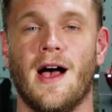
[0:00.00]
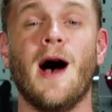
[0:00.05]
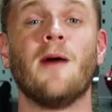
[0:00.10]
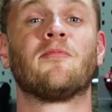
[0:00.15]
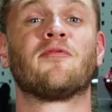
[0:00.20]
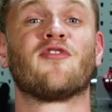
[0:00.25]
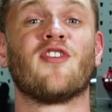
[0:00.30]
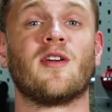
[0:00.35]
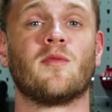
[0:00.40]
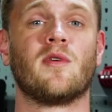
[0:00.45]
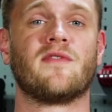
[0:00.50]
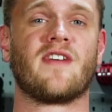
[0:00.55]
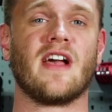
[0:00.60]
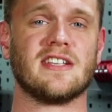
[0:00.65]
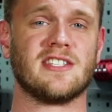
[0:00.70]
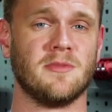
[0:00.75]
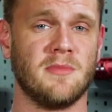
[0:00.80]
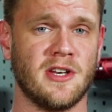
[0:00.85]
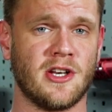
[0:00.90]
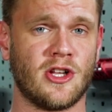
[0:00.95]
Up front, we've
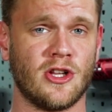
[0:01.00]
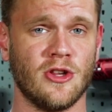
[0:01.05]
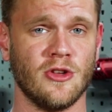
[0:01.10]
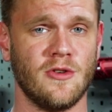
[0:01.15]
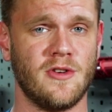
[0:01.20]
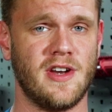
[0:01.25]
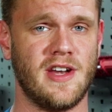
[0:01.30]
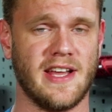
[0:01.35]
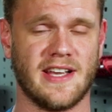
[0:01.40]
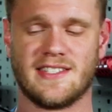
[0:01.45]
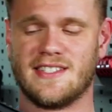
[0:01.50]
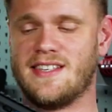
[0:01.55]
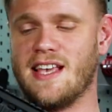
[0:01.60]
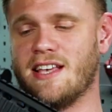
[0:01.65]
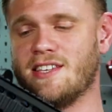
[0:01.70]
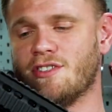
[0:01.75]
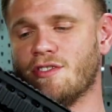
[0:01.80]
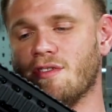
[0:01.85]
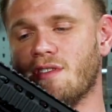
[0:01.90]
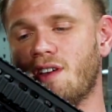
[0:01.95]
got some included
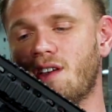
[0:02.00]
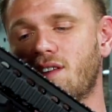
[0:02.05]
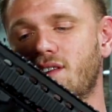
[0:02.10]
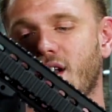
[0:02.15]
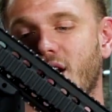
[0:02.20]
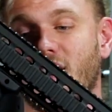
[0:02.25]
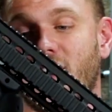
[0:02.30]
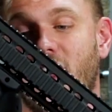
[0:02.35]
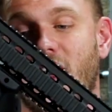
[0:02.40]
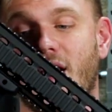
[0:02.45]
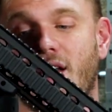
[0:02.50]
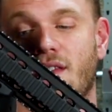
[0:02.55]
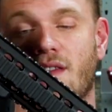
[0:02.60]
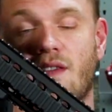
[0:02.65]
accessories like